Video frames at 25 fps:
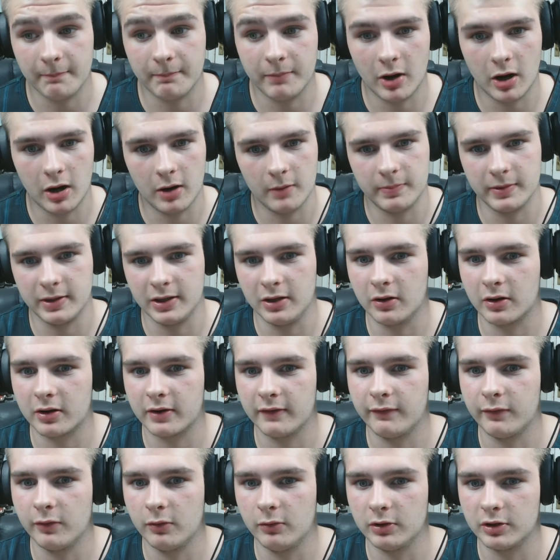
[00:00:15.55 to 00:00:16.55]
But I'll be
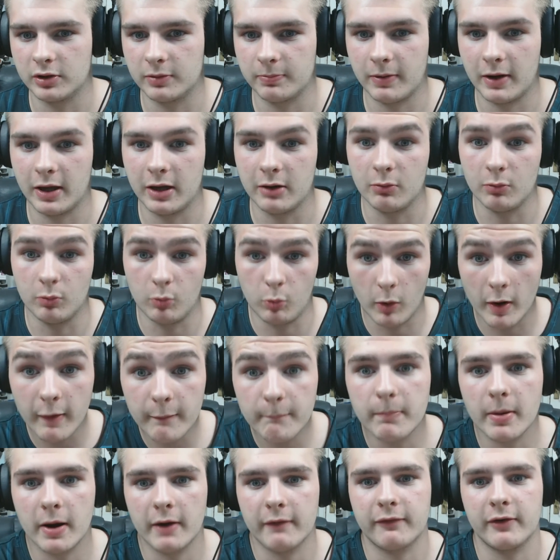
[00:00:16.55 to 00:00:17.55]
looking forward to playing
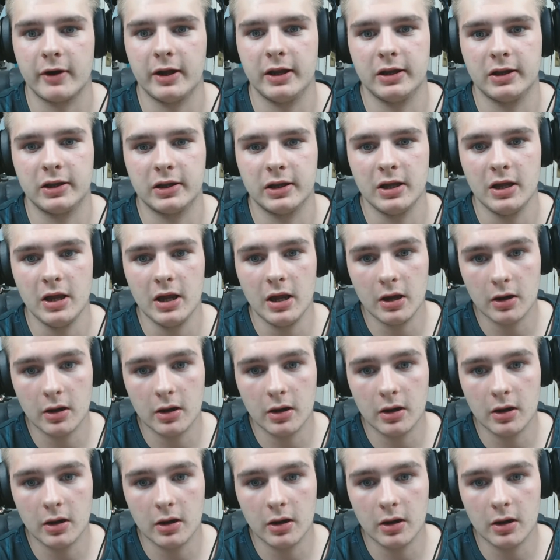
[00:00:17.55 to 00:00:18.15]
with my friends